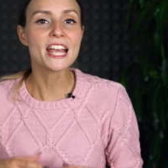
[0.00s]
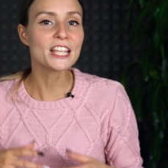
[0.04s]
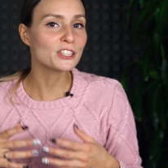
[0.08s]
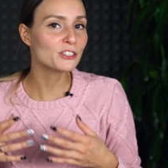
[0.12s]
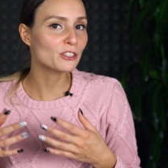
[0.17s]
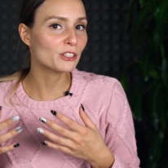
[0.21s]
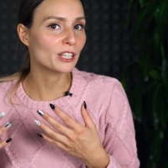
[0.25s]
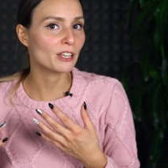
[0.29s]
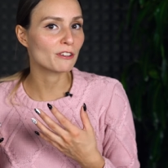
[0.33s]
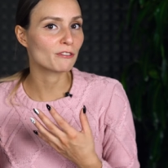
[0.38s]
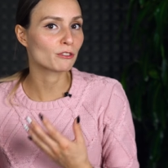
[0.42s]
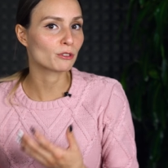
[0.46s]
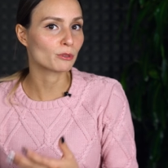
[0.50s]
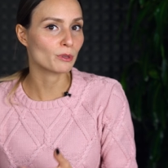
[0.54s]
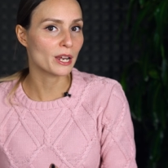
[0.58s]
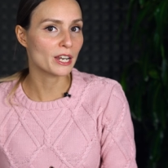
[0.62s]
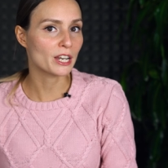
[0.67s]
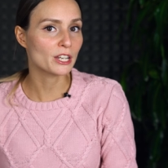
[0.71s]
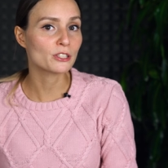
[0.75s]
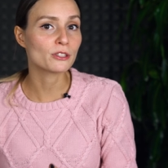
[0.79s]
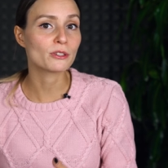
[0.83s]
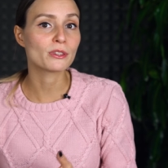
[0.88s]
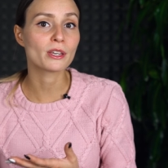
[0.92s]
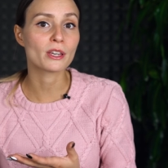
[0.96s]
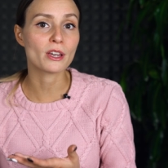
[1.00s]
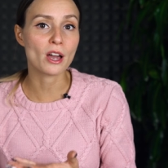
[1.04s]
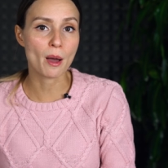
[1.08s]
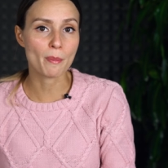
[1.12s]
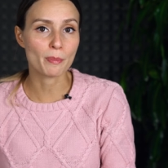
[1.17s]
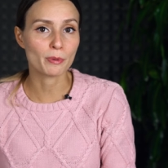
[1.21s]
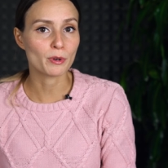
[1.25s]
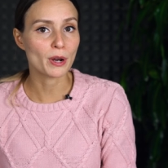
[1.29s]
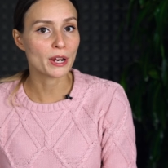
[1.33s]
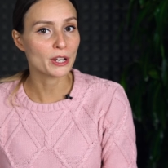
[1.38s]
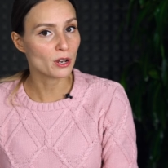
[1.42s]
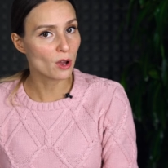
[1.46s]
is to give credit to the
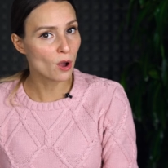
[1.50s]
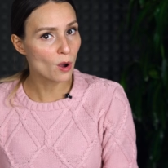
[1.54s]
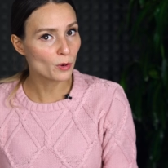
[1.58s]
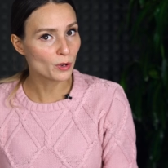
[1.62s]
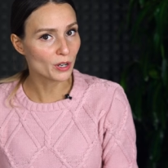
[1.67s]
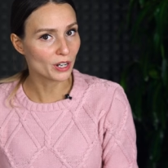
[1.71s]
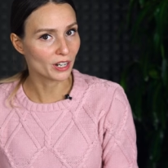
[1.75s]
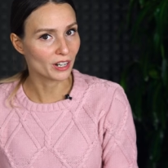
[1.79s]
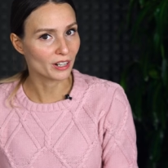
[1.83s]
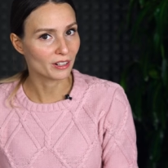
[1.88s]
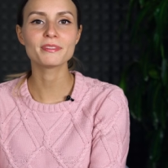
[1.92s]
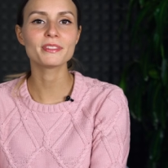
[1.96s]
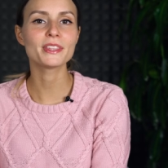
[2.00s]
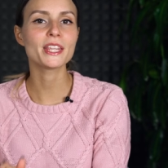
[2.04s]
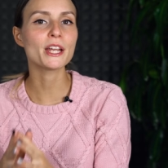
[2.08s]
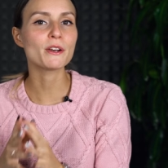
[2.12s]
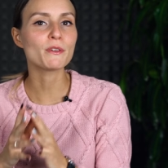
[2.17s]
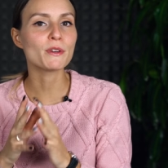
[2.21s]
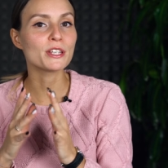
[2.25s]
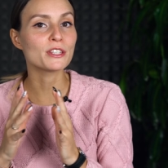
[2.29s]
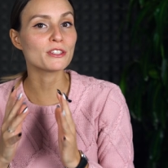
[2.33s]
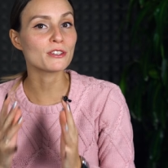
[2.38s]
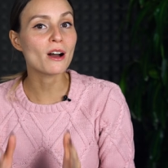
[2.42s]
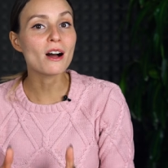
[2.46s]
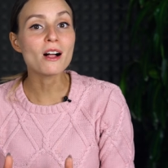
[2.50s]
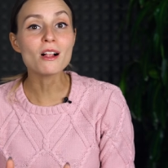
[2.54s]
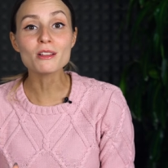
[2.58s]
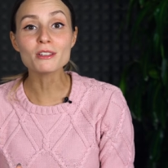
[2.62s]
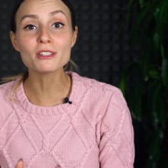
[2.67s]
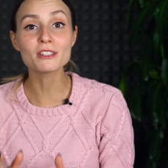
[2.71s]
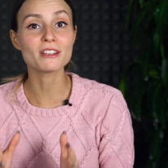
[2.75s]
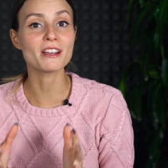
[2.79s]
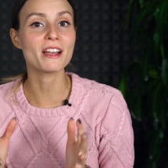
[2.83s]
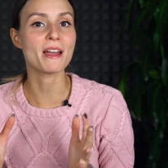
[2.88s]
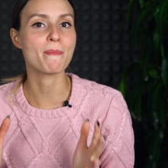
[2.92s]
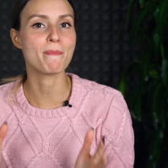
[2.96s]
copyright owner. There is
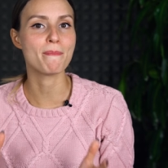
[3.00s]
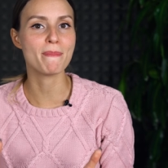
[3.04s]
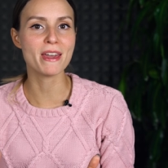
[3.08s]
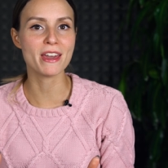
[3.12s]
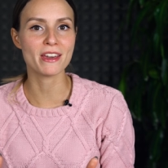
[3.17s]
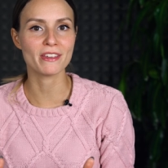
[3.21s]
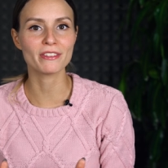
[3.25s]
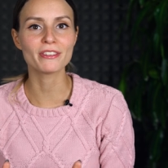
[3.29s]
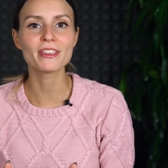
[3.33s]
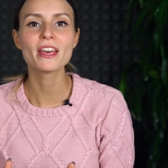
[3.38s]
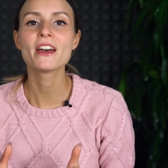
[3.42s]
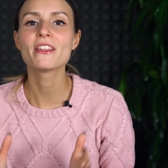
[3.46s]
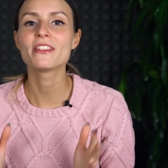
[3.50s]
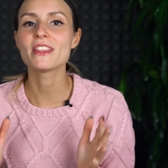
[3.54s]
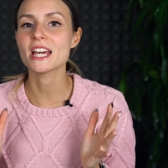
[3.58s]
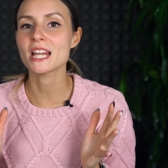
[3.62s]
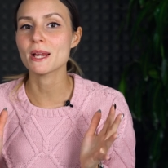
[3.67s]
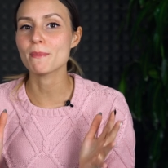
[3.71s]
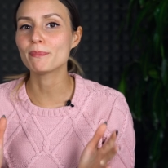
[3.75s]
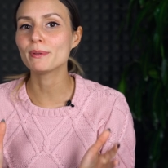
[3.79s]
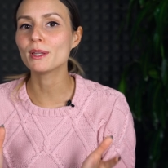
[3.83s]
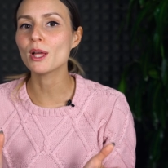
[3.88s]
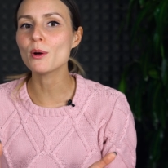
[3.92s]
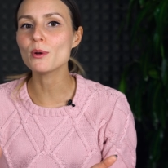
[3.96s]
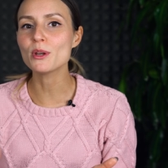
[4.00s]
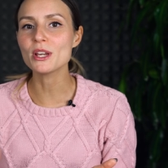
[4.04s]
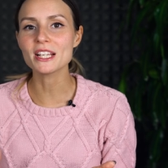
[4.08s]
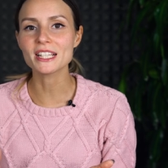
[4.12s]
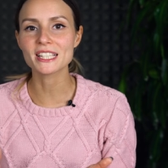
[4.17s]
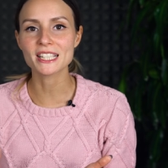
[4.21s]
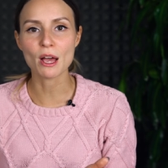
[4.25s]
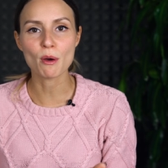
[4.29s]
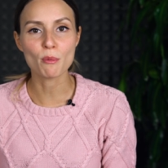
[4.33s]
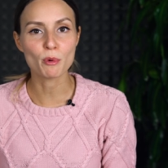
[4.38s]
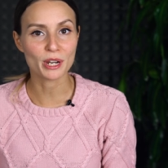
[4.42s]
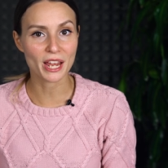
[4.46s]
also a myth that uploading
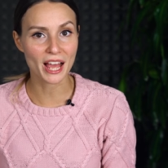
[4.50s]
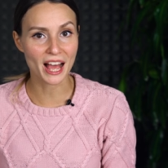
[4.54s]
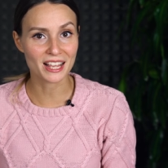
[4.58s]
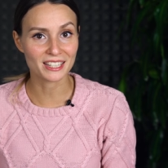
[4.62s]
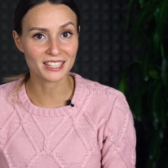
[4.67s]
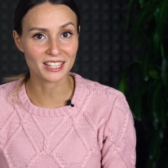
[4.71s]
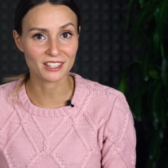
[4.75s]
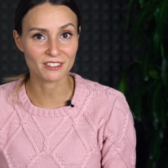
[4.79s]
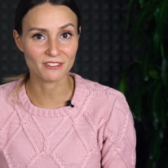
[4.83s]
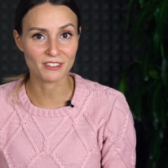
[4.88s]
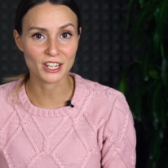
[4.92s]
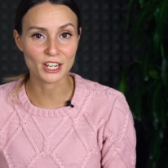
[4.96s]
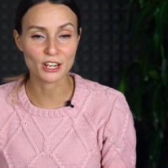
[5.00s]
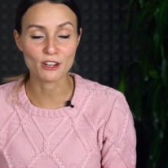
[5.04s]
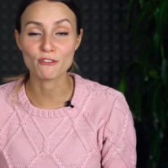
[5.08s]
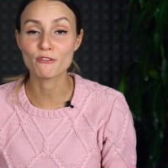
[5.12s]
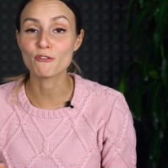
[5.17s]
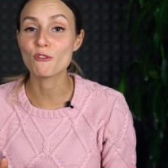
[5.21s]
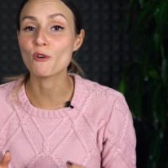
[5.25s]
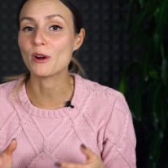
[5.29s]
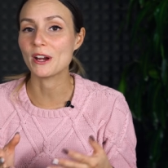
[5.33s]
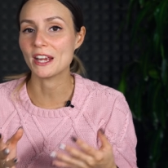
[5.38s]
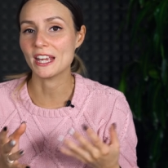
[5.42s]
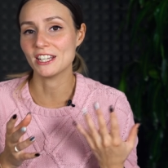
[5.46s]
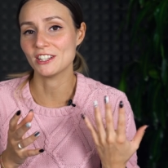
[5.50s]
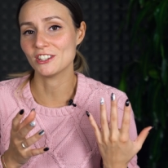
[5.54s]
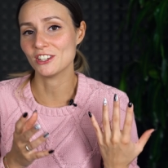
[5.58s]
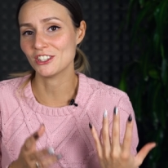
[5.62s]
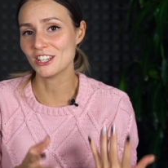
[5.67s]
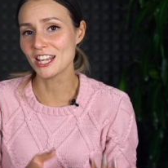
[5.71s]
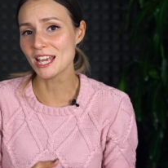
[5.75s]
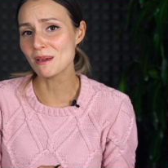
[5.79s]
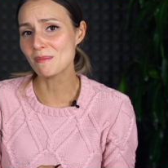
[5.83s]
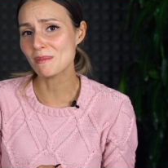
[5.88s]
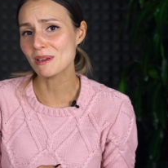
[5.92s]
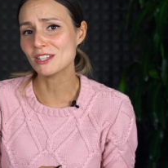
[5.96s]
someone else's video for
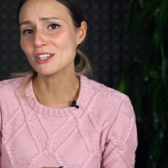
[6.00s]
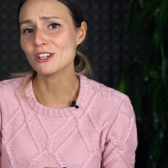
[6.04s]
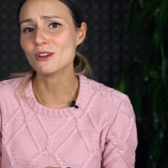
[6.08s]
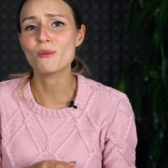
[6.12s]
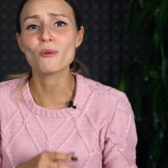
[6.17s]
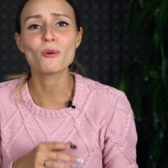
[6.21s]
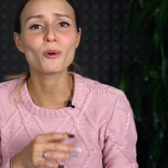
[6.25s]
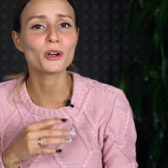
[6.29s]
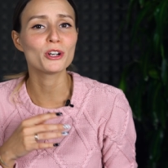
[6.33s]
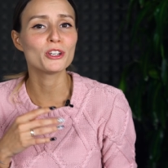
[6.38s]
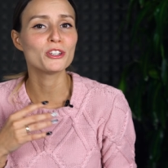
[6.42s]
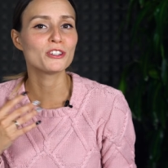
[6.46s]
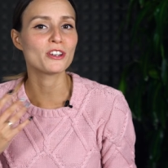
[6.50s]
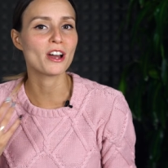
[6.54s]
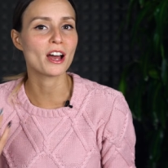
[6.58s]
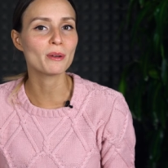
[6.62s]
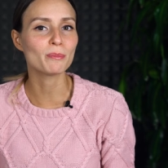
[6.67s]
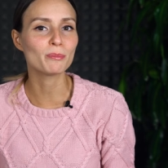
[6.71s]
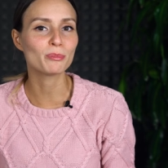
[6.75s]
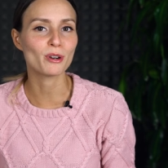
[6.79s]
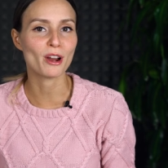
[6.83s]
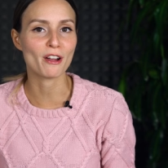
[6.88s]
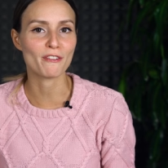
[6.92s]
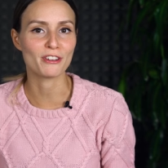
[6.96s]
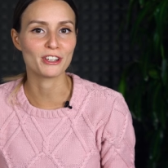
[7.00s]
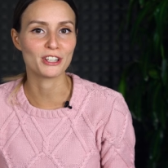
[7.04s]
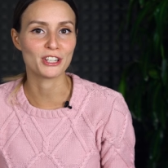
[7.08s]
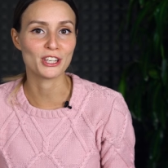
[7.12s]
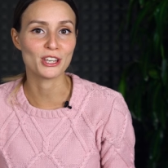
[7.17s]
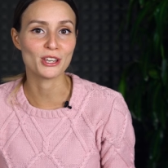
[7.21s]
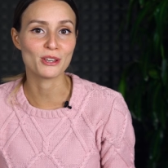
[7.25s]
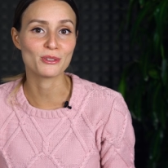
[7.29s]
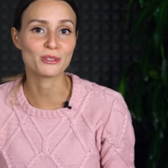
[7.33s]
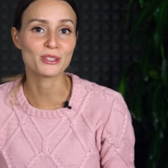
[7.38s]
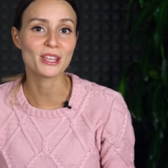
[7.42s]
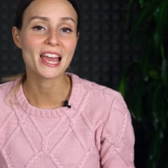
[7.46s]
entertainment or non-profit
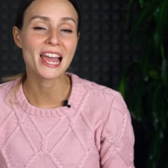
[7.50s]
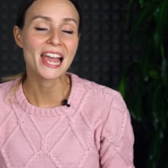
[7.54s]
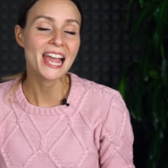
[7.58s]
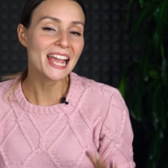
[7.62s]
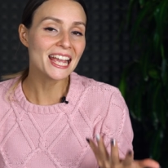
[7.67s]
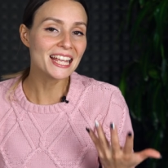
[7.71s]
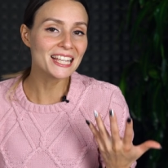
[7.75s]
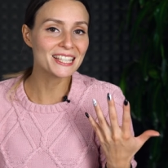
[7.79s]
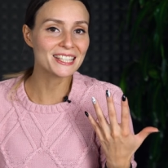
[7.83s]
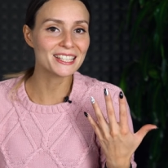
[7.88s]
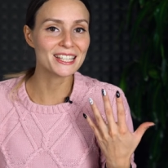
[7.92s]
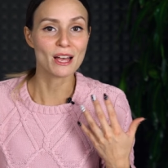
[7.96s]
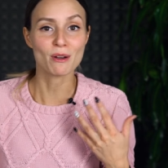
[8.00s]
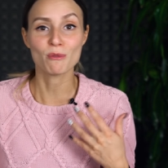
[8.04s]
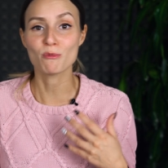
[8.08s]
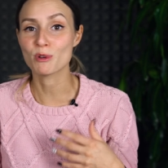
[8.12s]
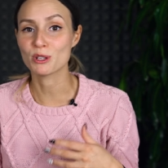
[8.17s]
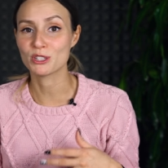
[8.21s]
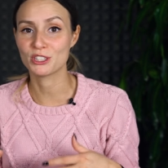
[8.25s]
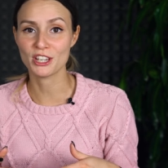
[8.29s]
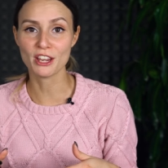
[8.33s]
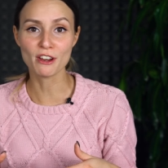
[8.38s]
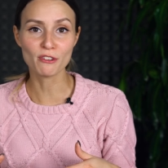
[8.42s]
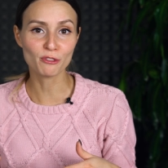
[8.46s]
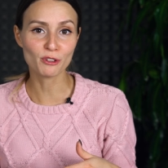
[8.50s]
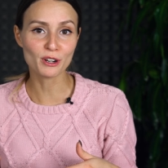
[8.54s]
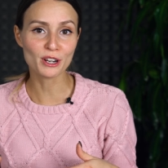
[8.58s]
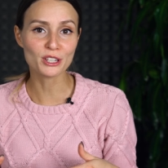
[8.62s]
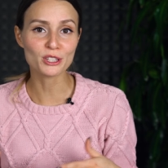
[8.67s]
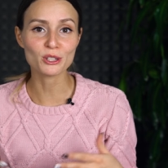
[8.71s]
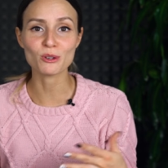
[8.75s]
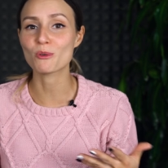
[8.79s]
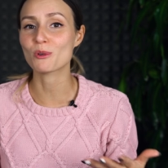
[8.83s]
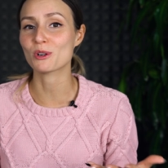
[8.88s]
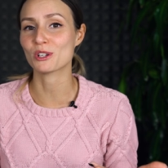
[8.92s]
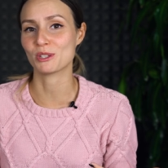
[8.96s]
use is somewhat
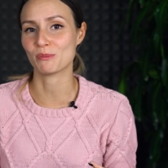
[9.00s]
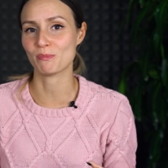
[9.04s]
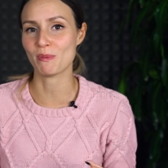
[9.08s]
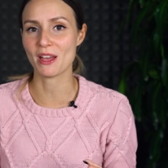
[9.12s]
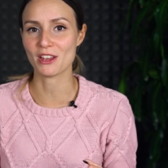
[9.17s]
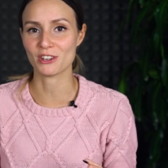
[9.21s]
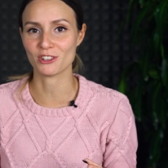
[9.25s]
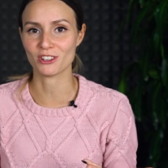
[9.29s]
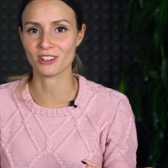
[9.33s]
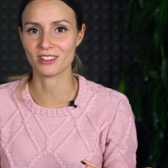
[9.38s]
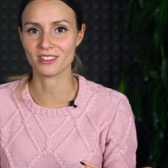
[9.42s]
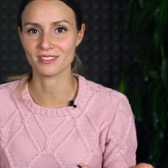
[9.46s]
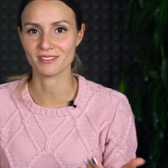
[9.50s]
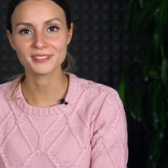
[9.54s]
different or special.